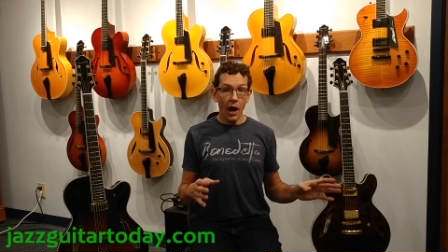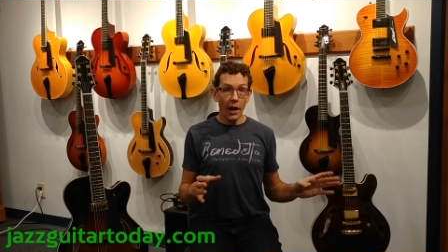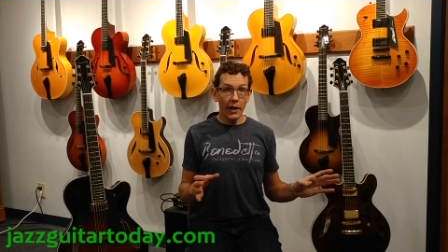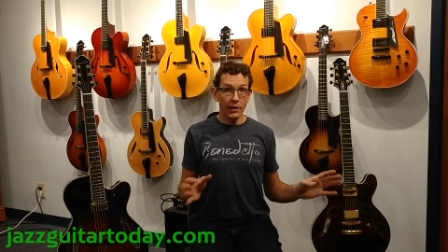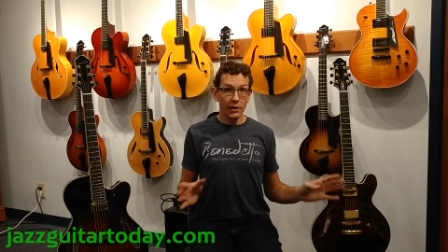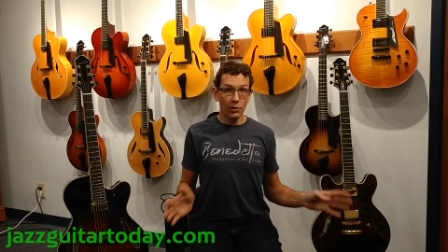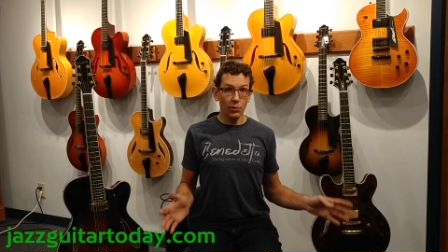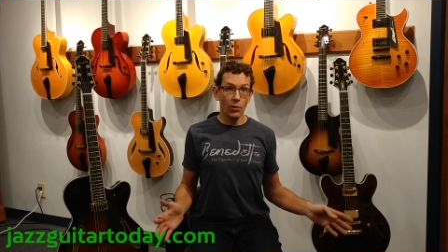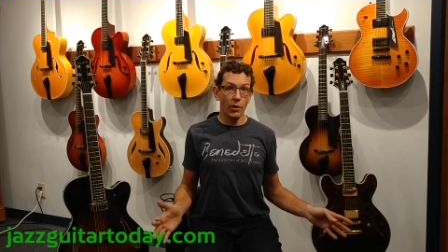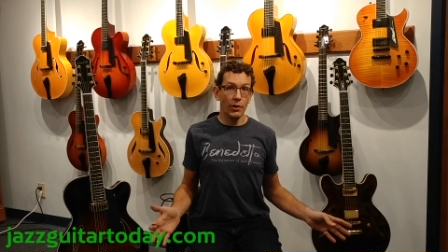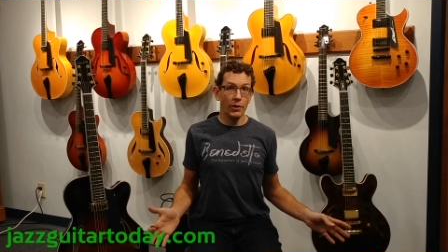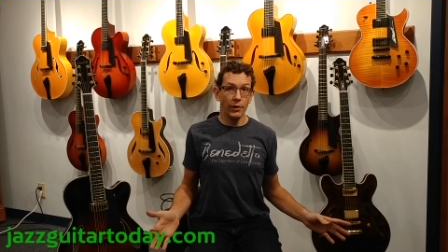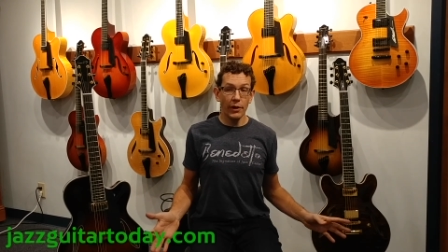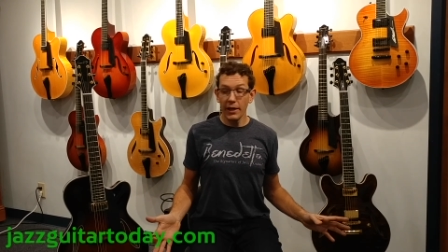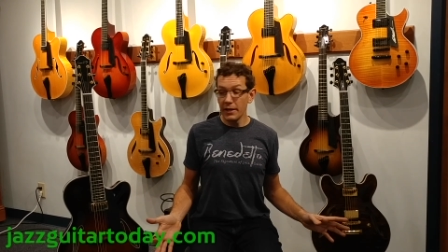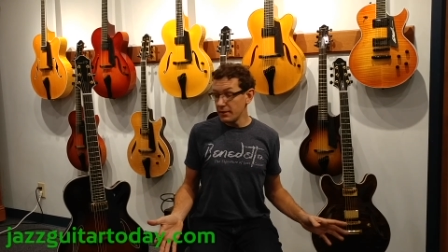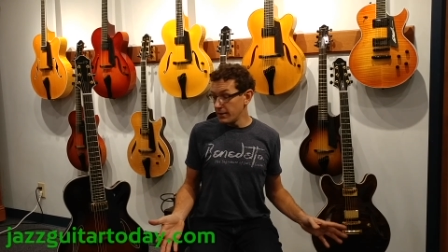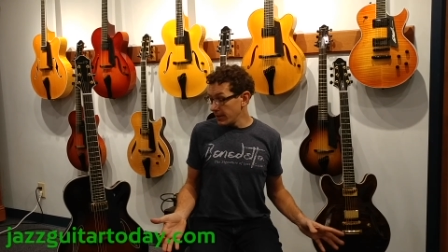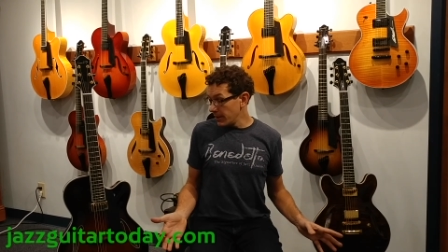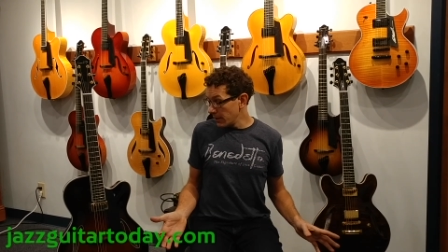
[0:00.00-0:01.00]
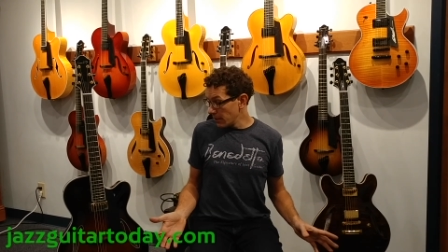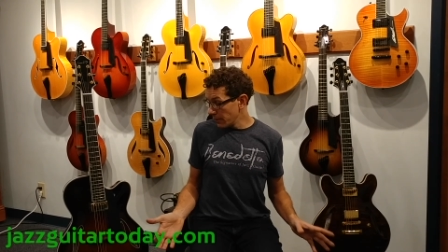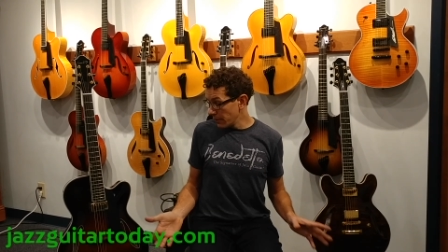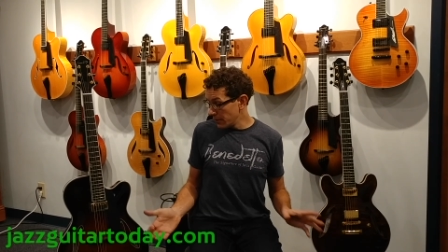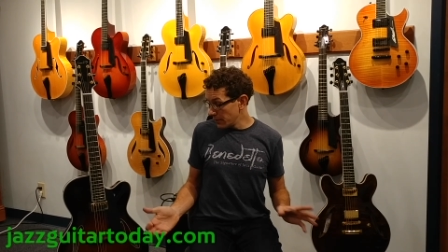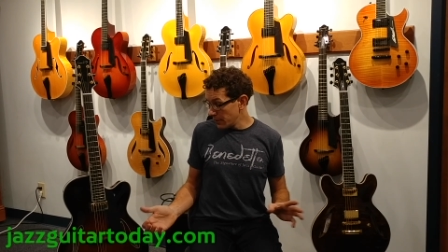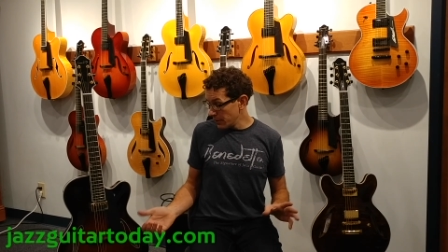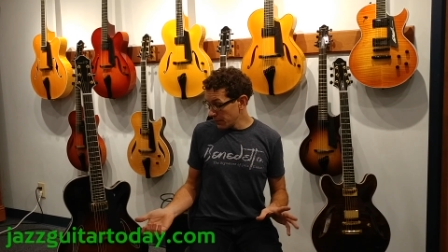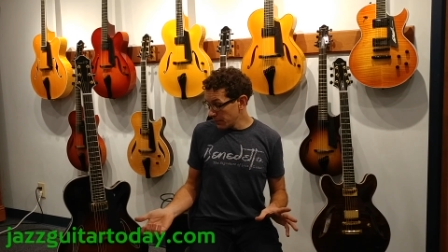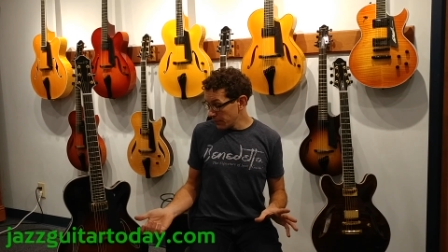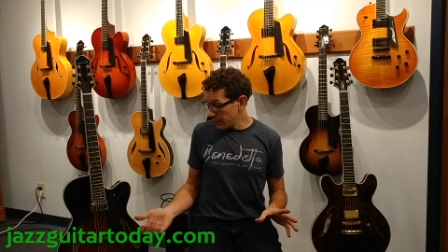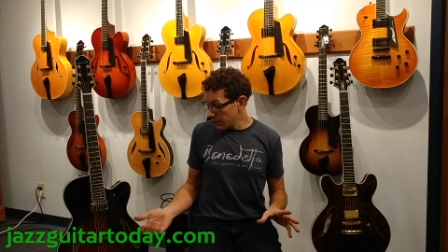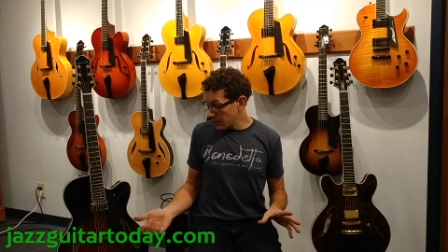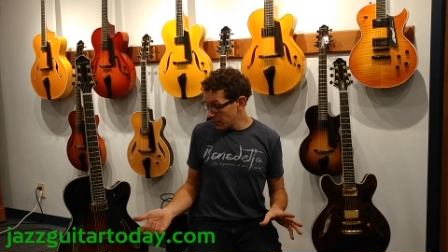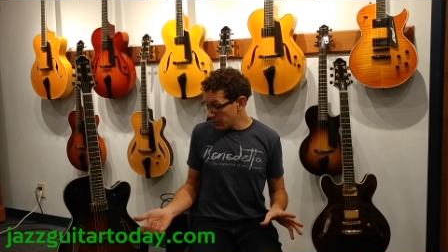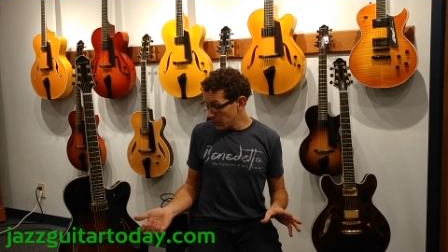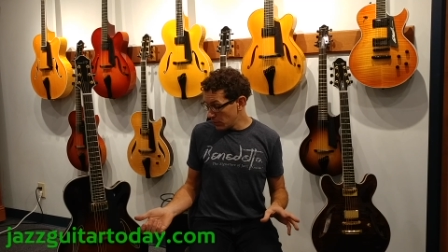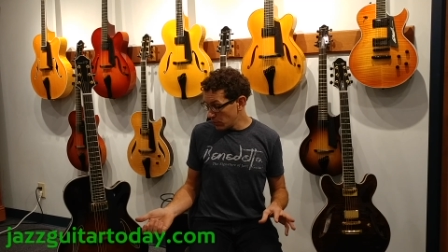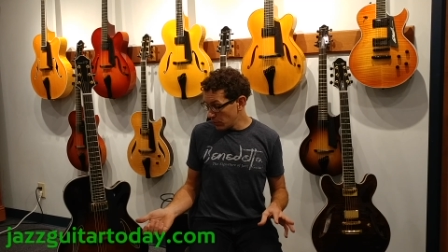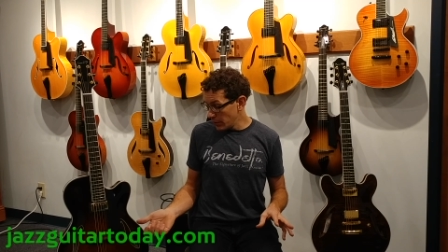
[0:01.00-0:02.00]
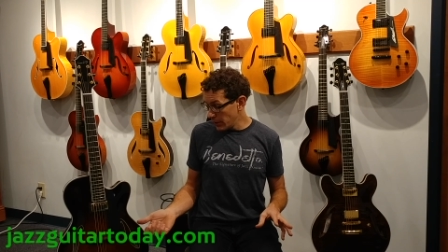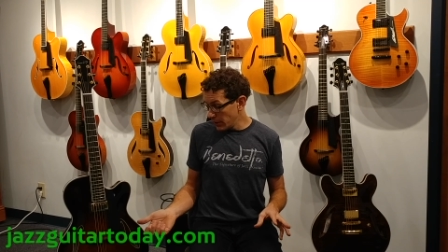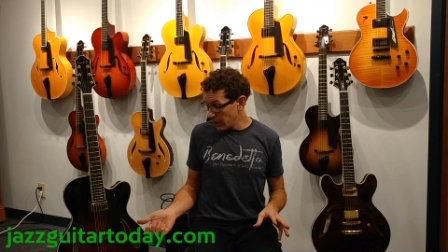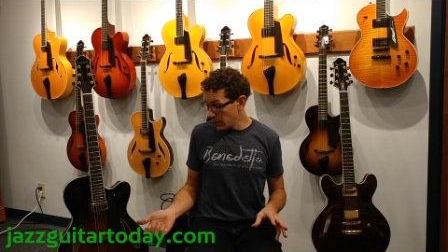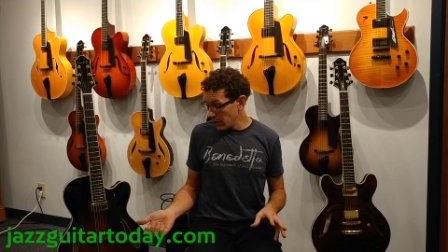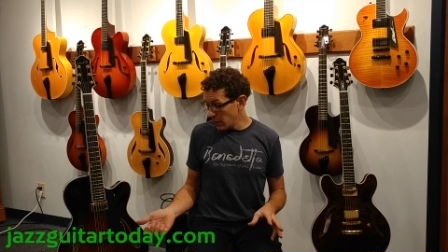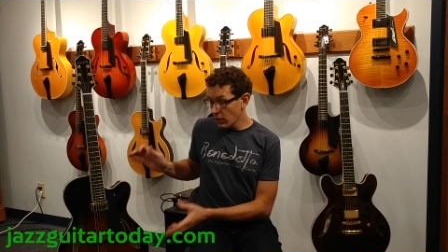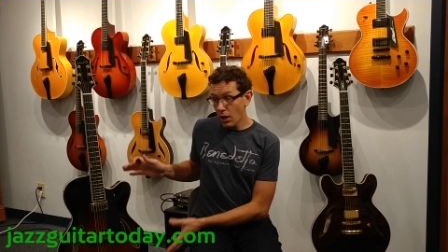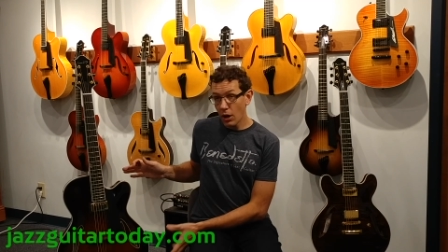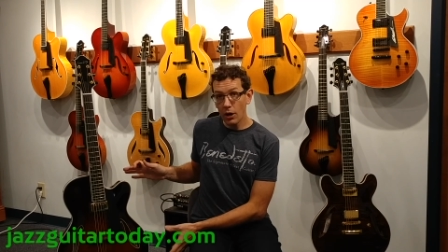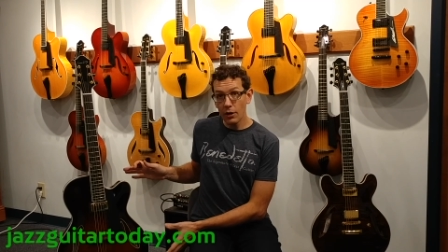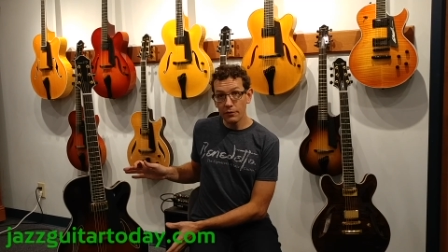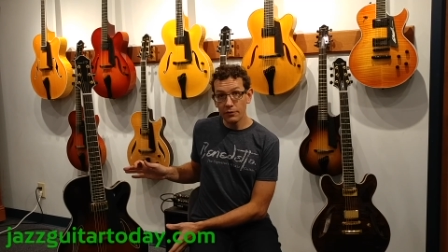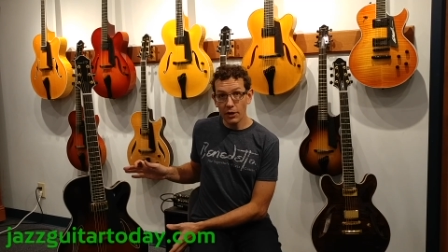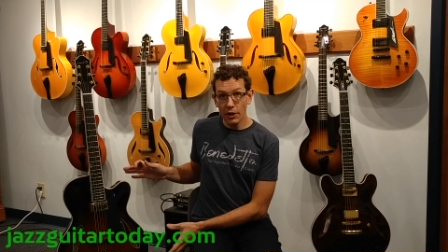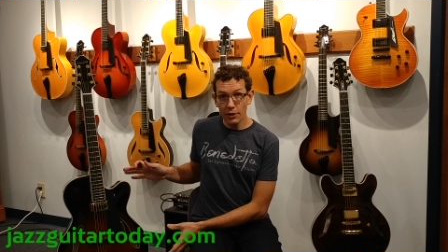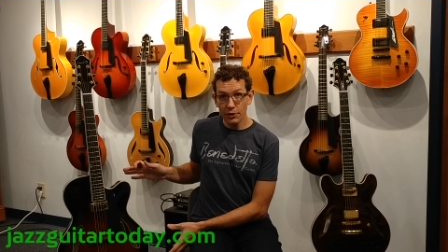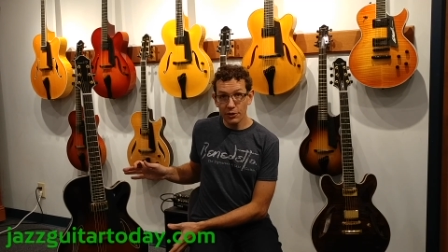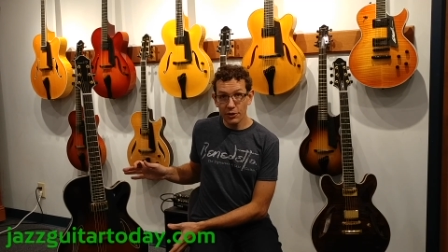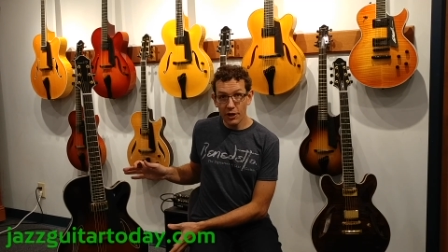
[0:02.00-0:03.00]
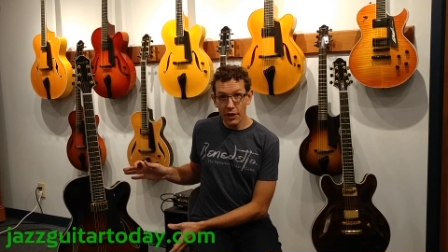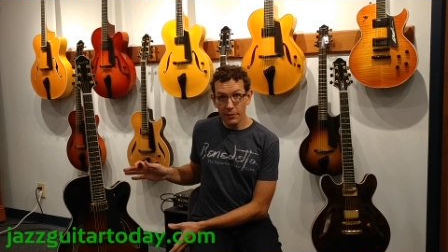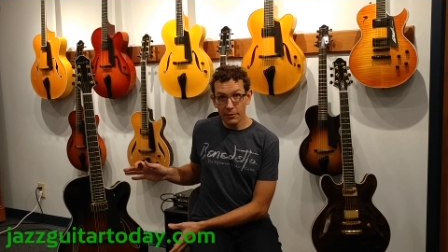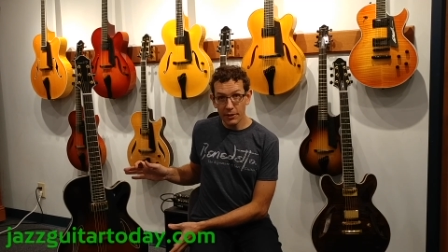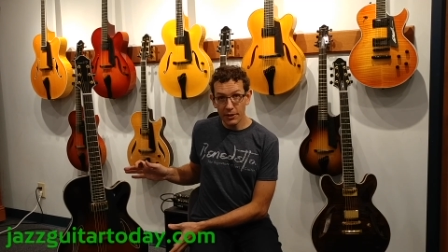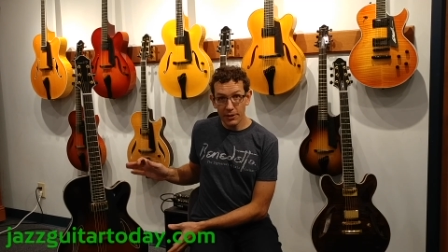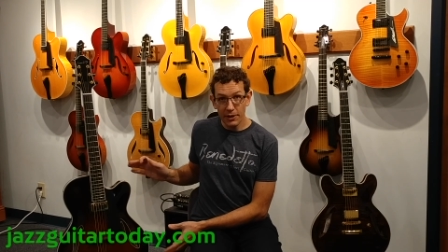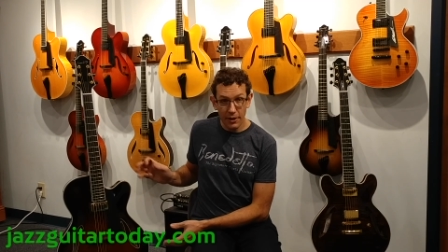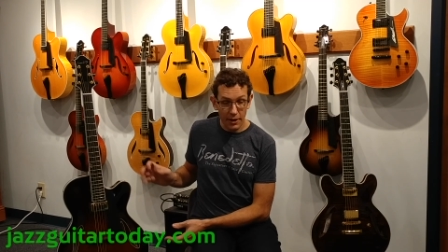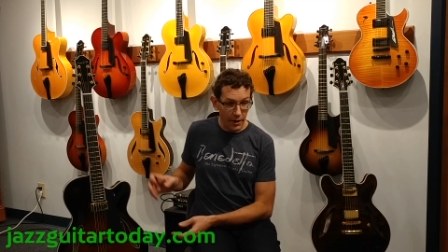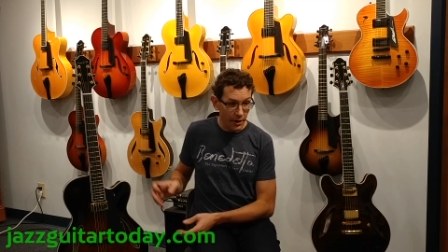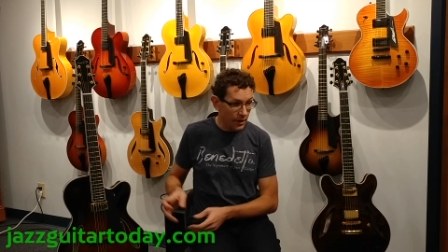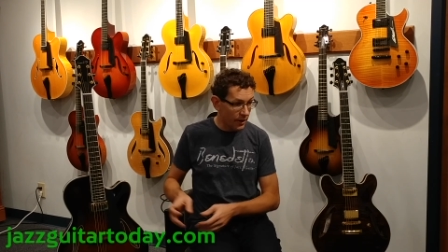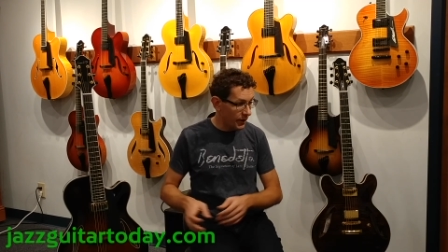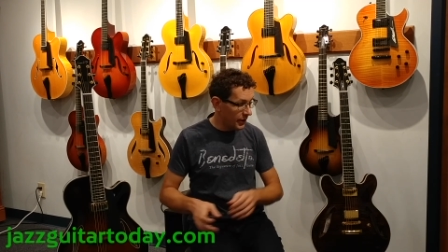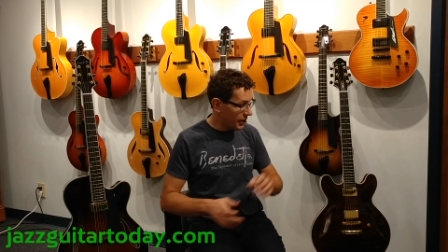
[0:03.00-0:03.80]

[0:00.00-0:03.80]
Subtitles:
I just want you guys to hear the difference between a carved archtop guitar